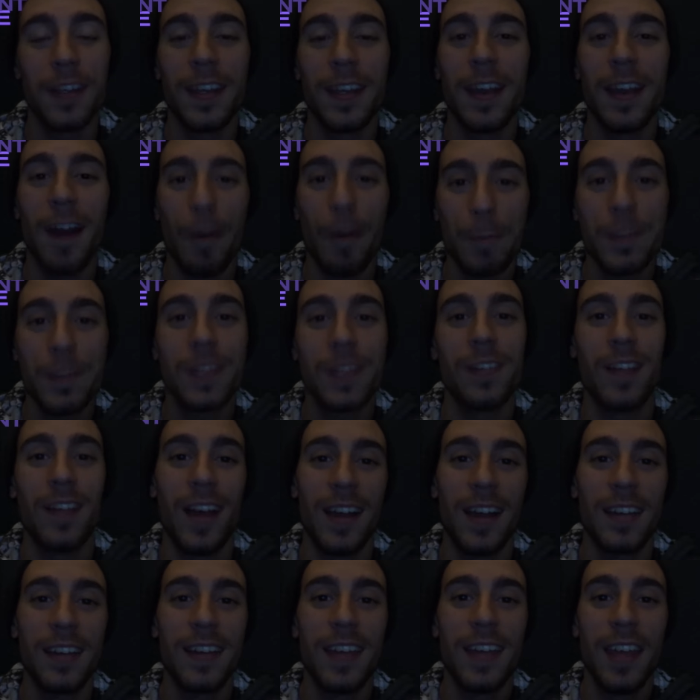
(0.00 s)
It helps a
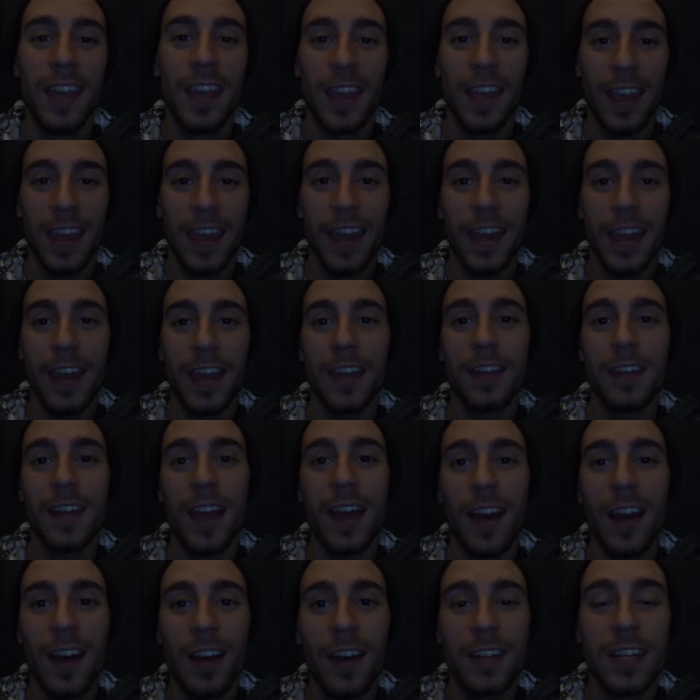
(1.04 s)
lot. And
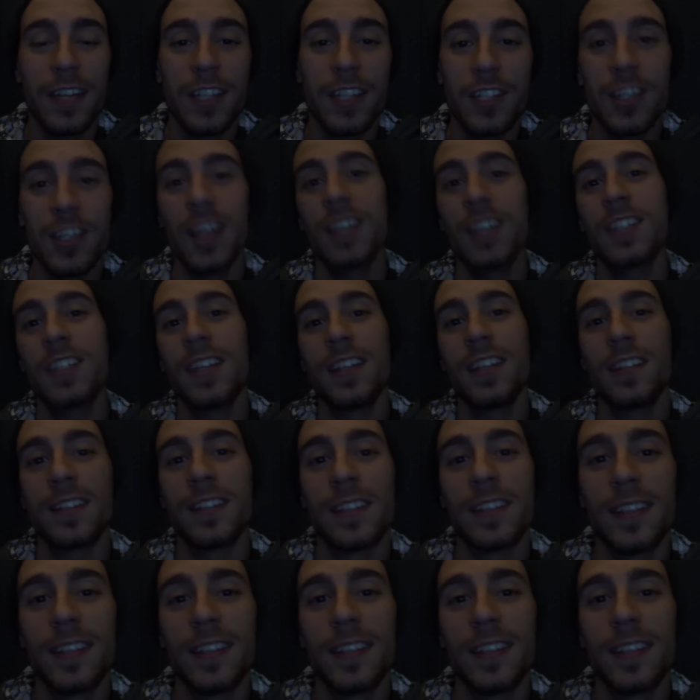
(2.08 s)
I'll catch you guys later.